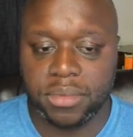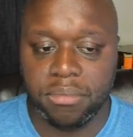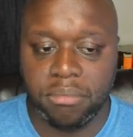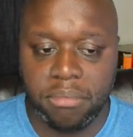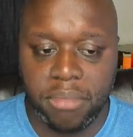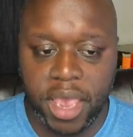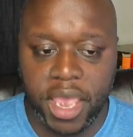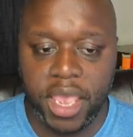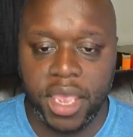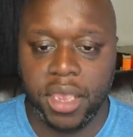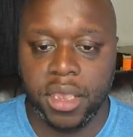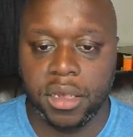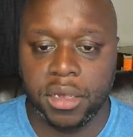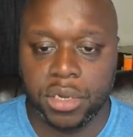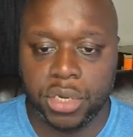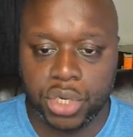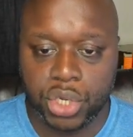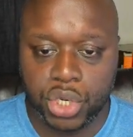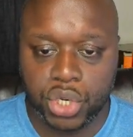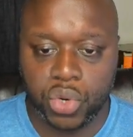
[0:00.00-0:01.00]
make
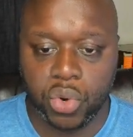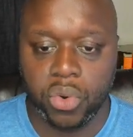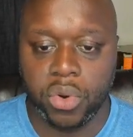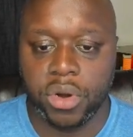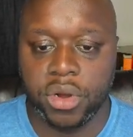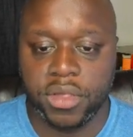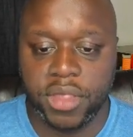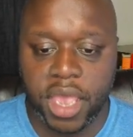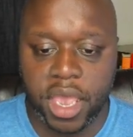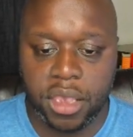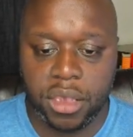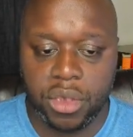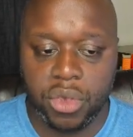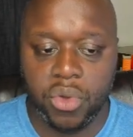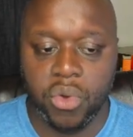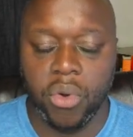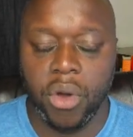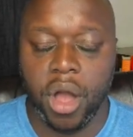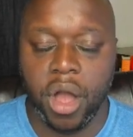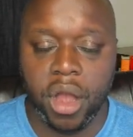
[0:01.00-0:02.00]
sure that
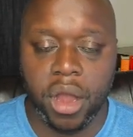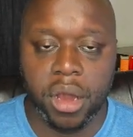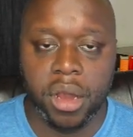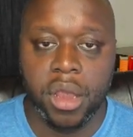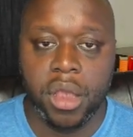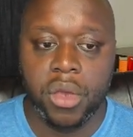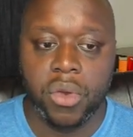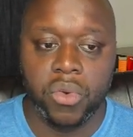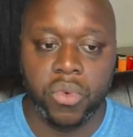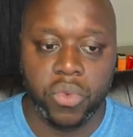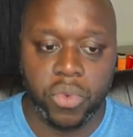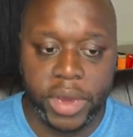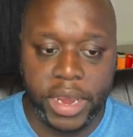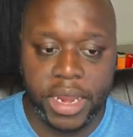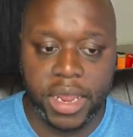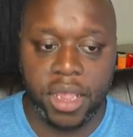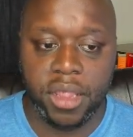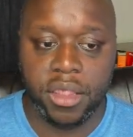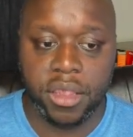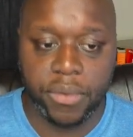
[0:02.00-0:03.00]
you are
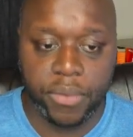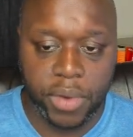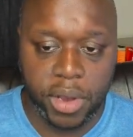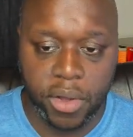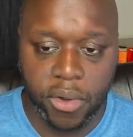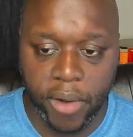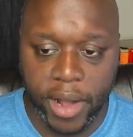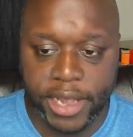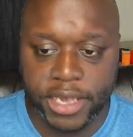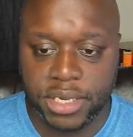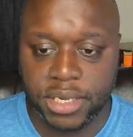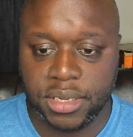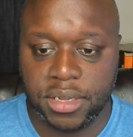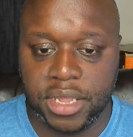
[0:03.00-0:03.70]
reading the request.